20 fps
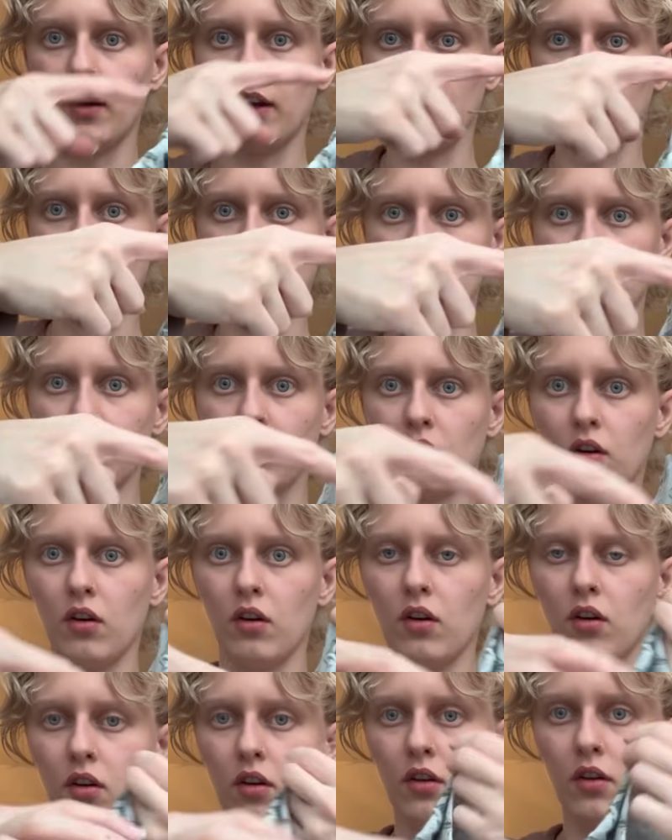it loops
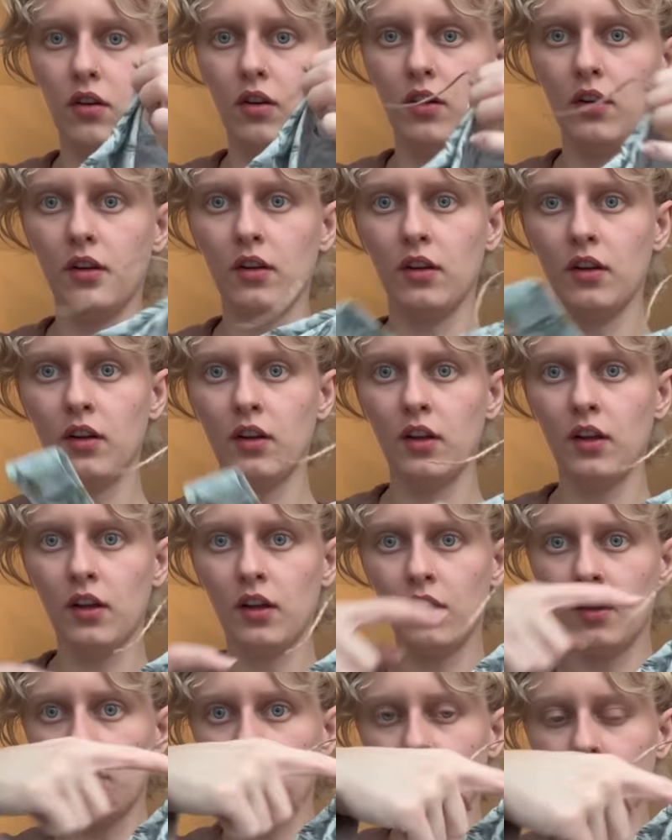all
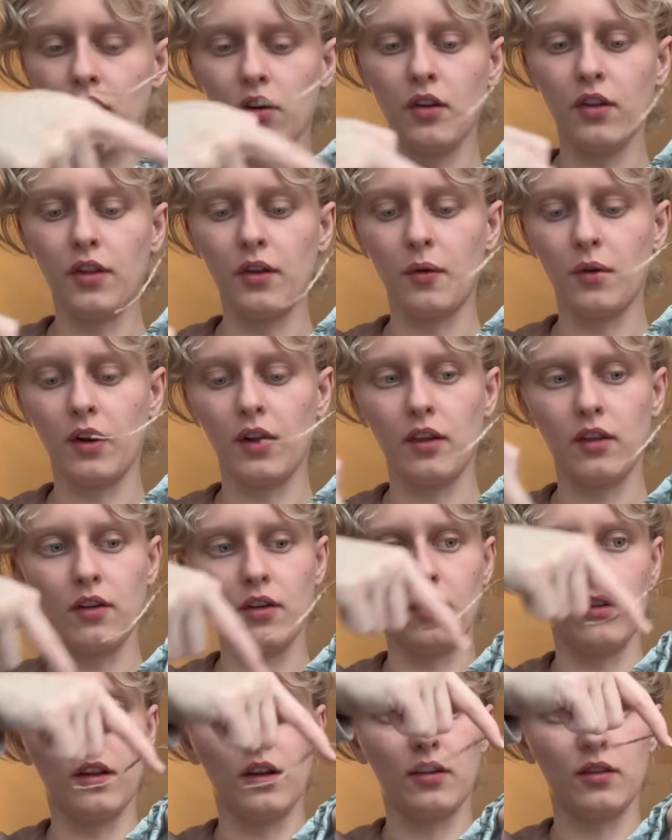the way
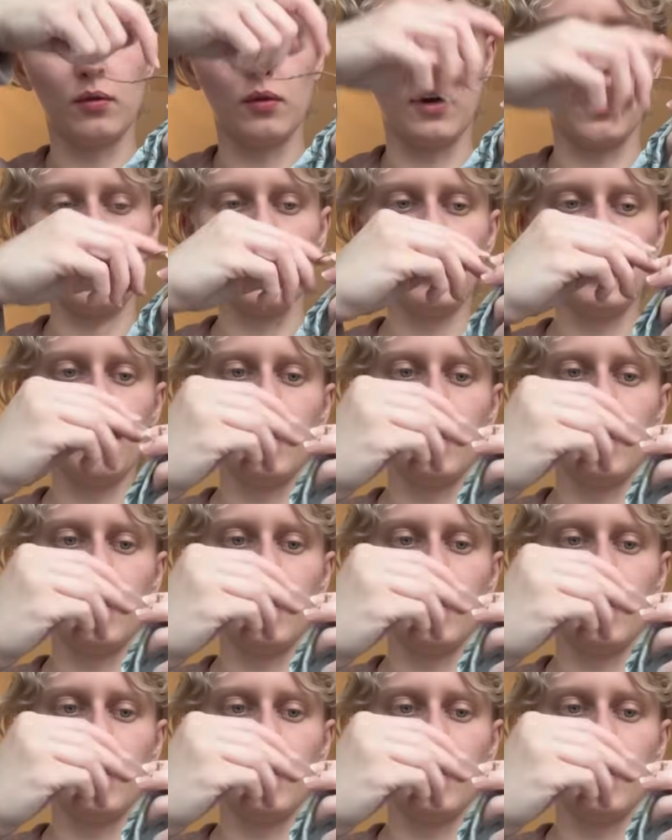through this way.